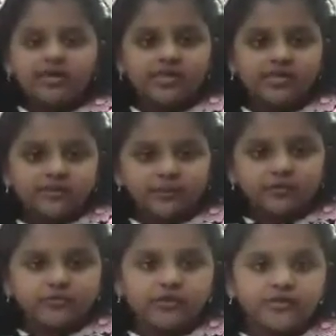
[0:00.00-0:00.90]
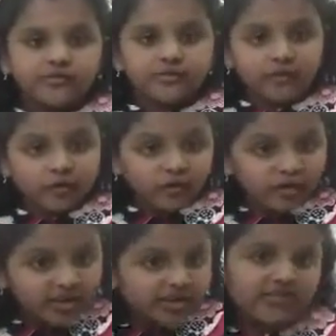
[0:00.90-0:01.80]
let us move to the
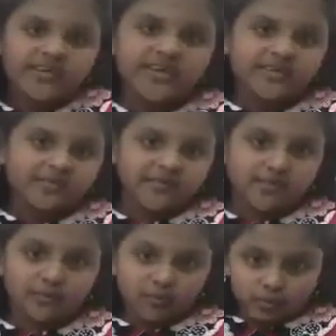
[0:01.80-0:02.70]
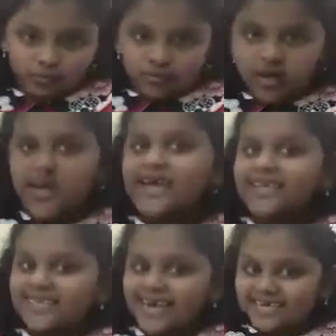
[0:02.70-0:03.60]
fourth phase of the moon,
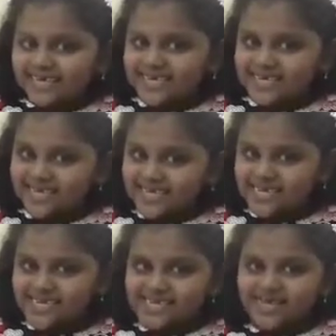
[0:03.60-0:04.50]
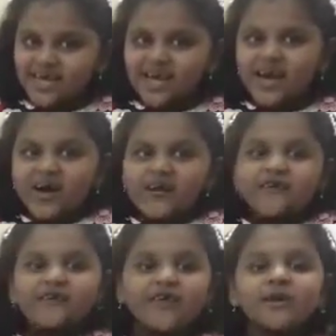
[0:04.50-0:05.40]
that is
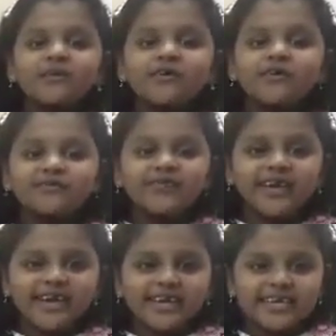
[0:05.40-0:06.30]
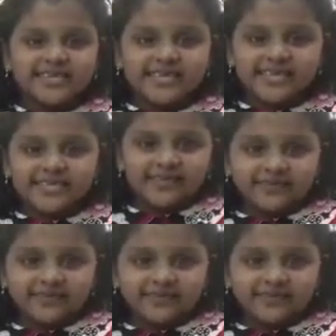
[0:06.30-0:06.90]
full moon phase.